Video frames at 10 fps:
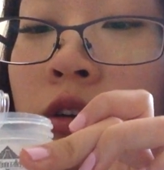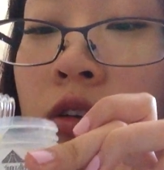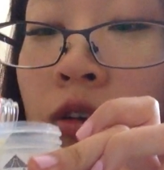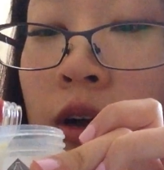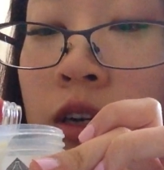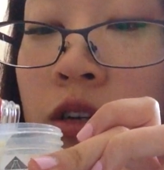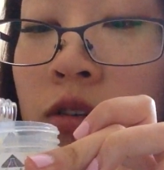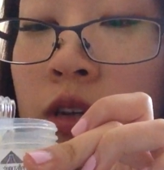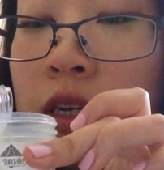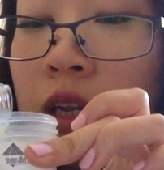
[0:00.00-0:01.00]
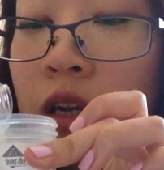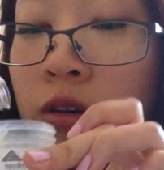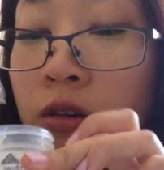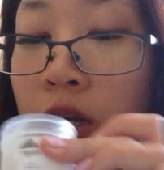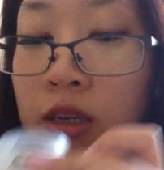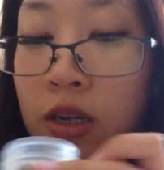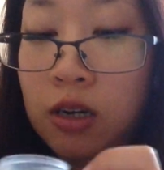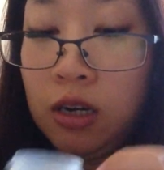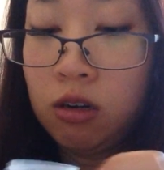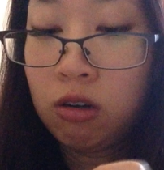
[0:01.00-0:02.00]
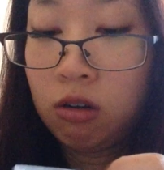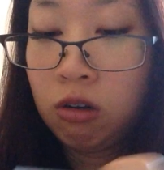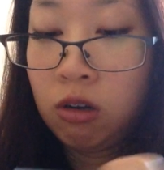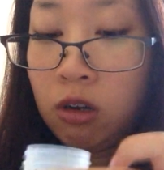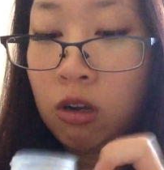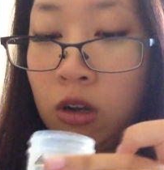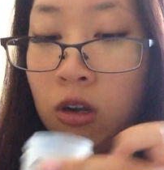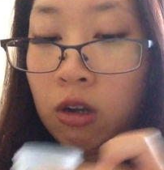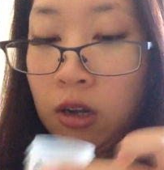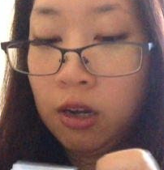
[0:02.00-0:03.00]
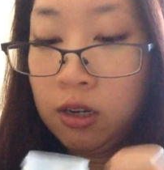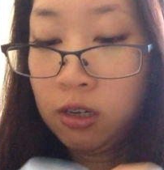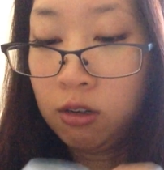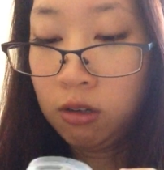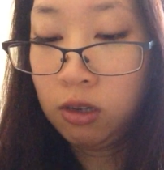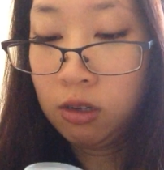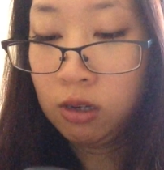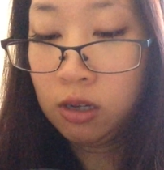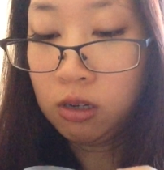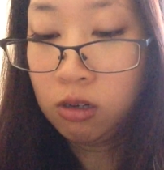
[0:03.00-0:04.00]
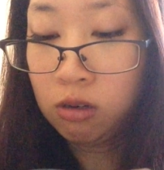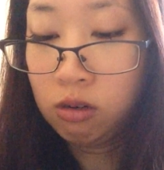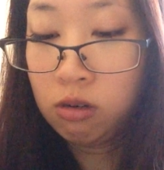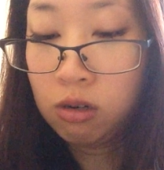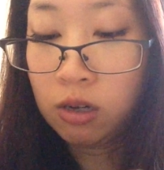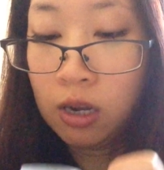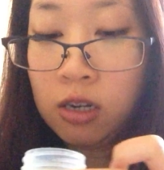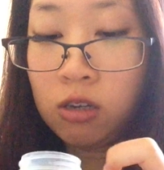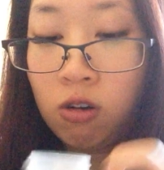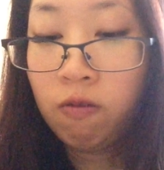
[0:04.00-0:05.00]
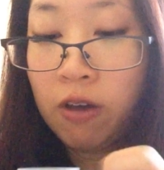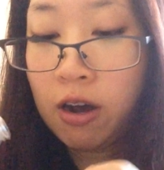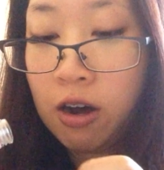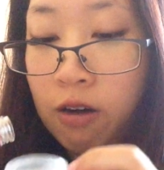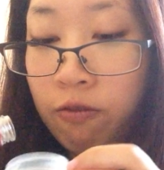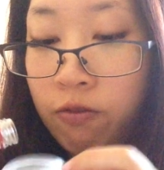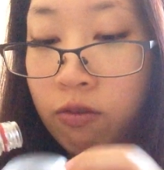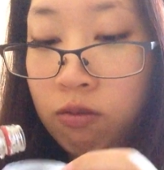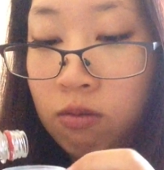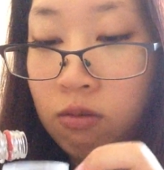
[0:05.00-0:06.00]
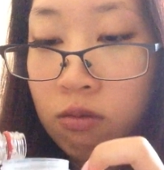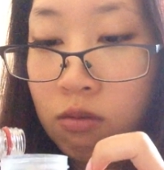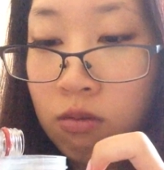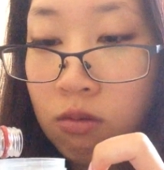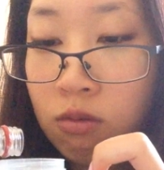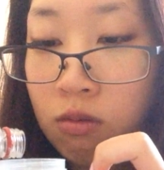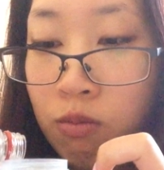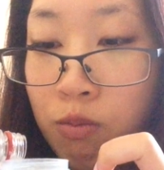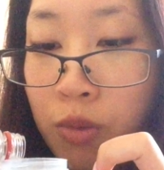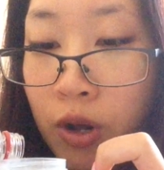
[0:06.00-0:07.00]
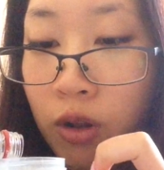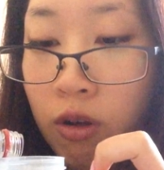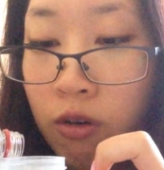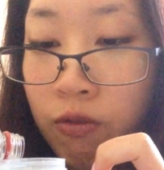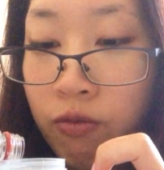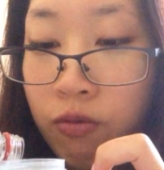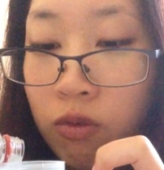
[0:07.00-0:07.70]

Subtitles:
So I just use as little as I need until it can dissolve that 0.5 mL of